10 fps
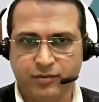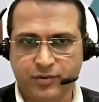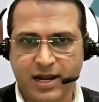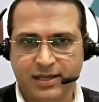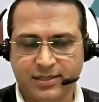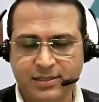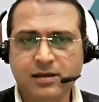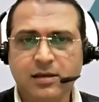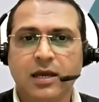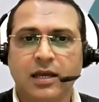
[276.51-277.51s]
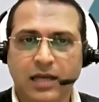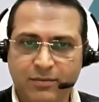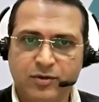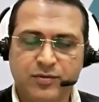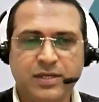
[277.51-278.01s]
utilizing.
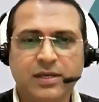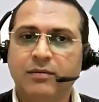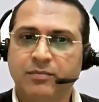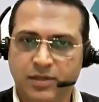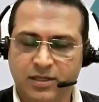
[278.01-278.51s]
I'm using.